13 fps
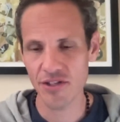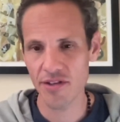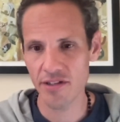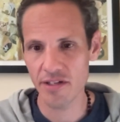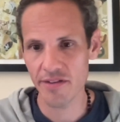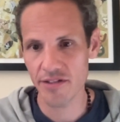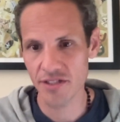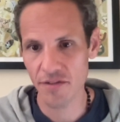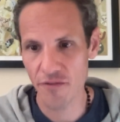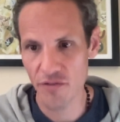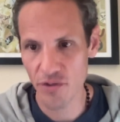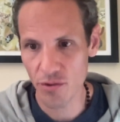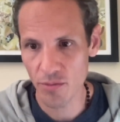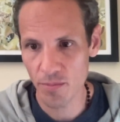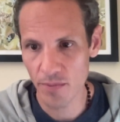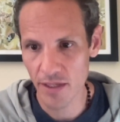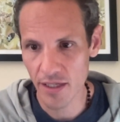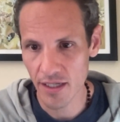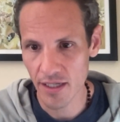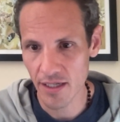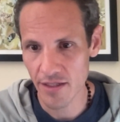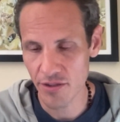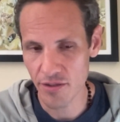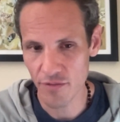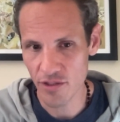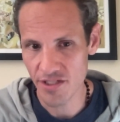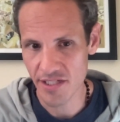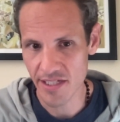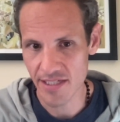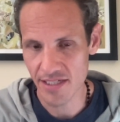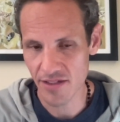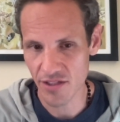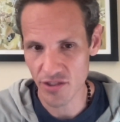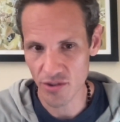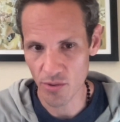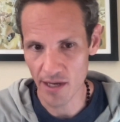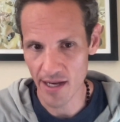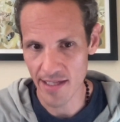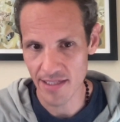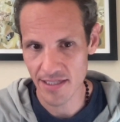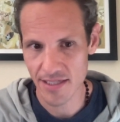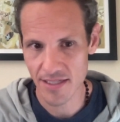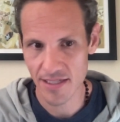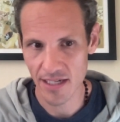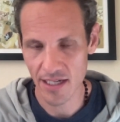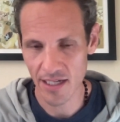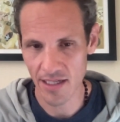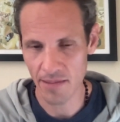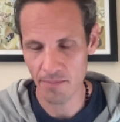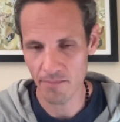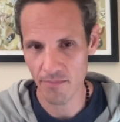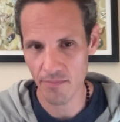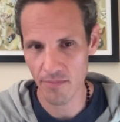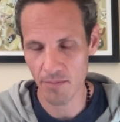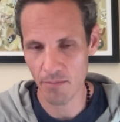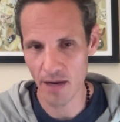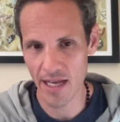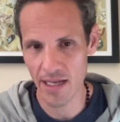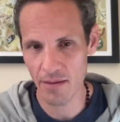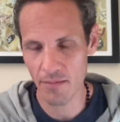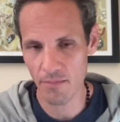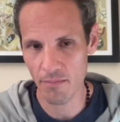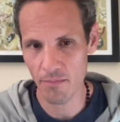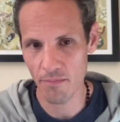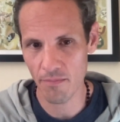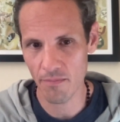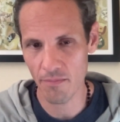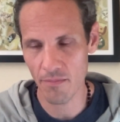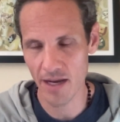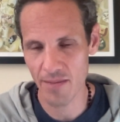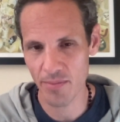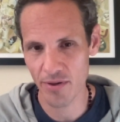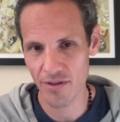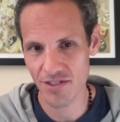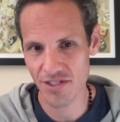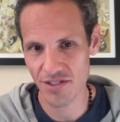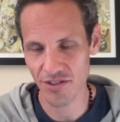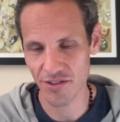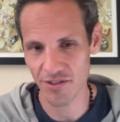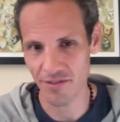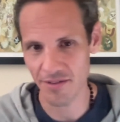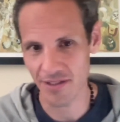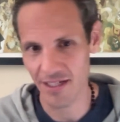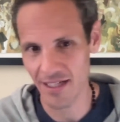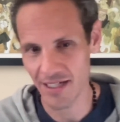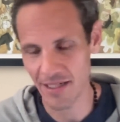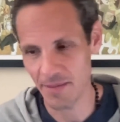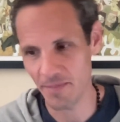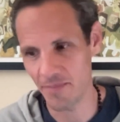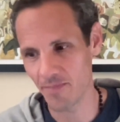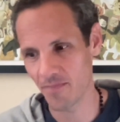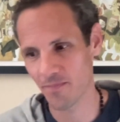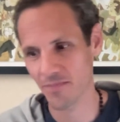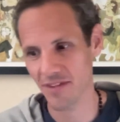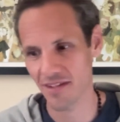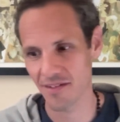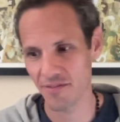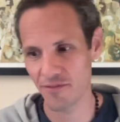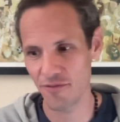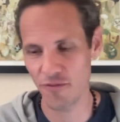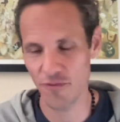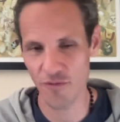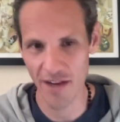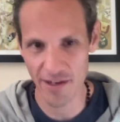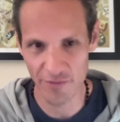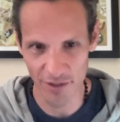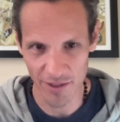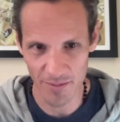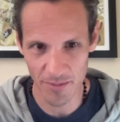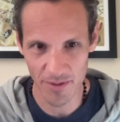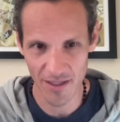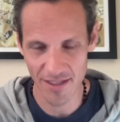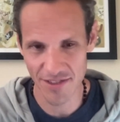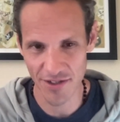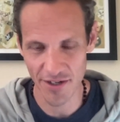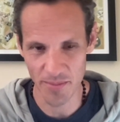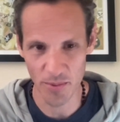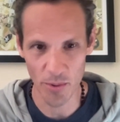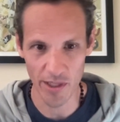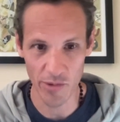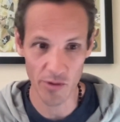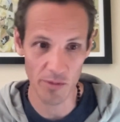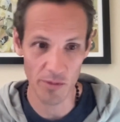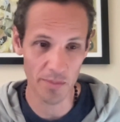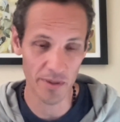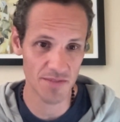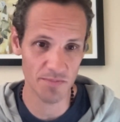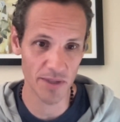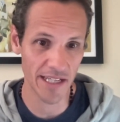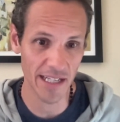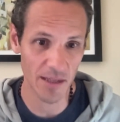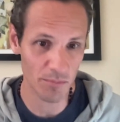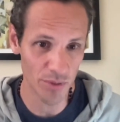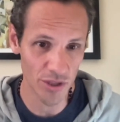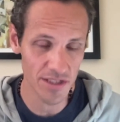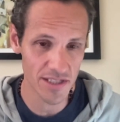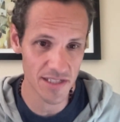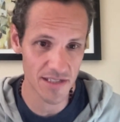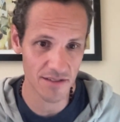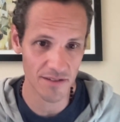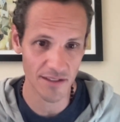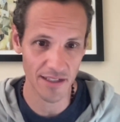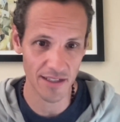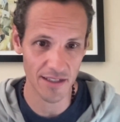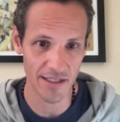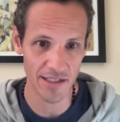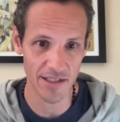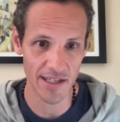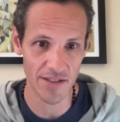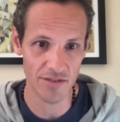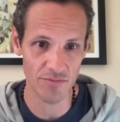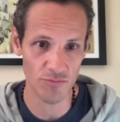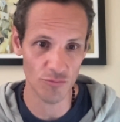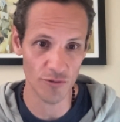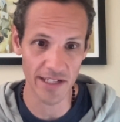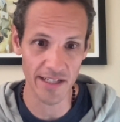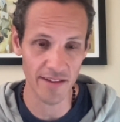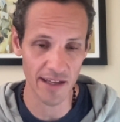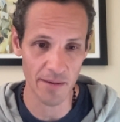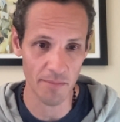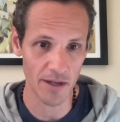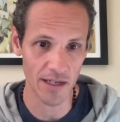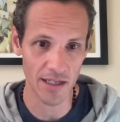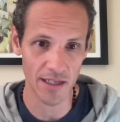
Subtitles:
so there's a few universities in the U.S. My personal favorite starting point would be just picking up books and reading them.